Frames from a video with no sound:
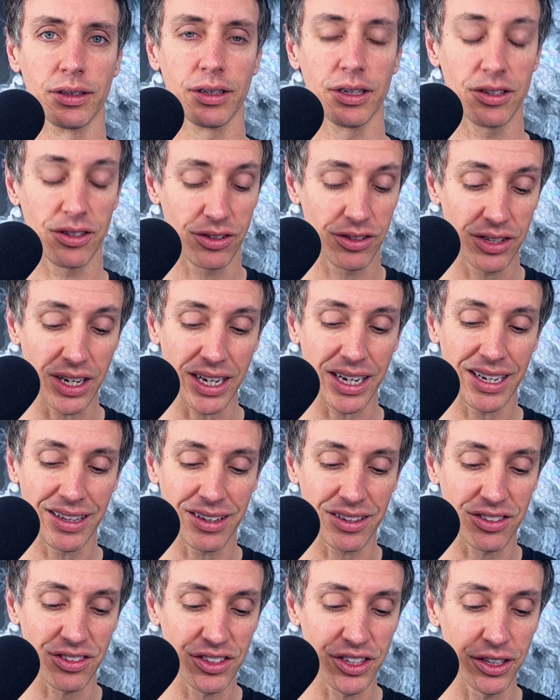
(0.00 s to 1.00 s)
Sit in
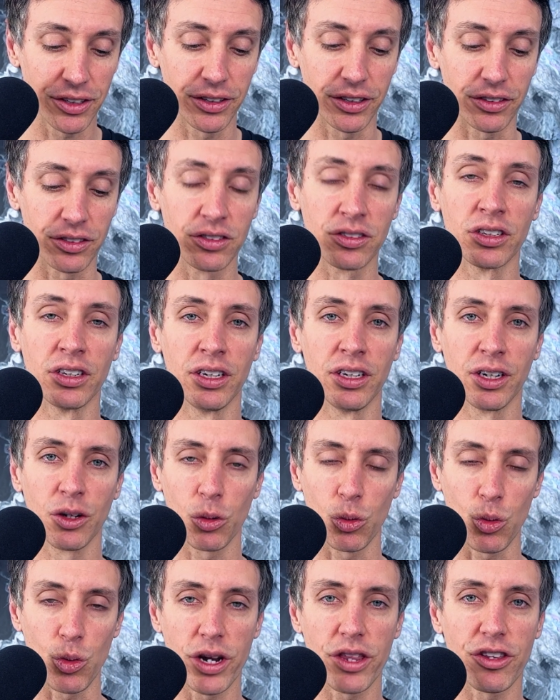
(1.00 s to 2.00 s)
the stillness
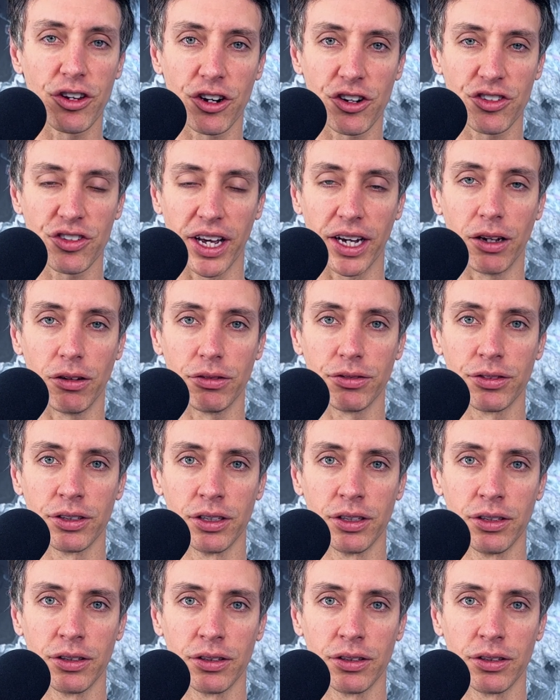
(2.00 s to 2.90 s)
with yourself.